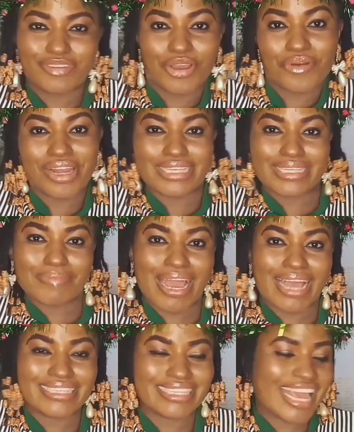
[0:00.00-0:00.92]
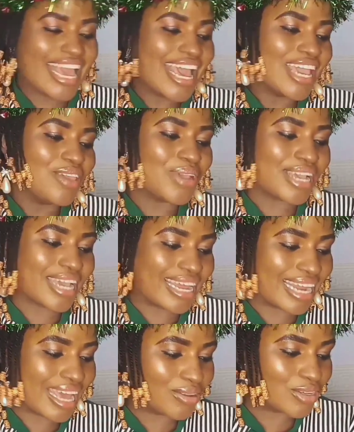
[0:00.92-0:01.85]
Christmas. You can
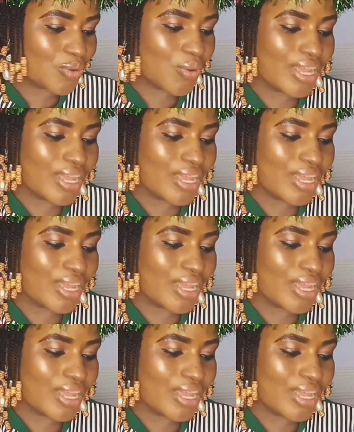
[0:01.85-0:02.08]
now do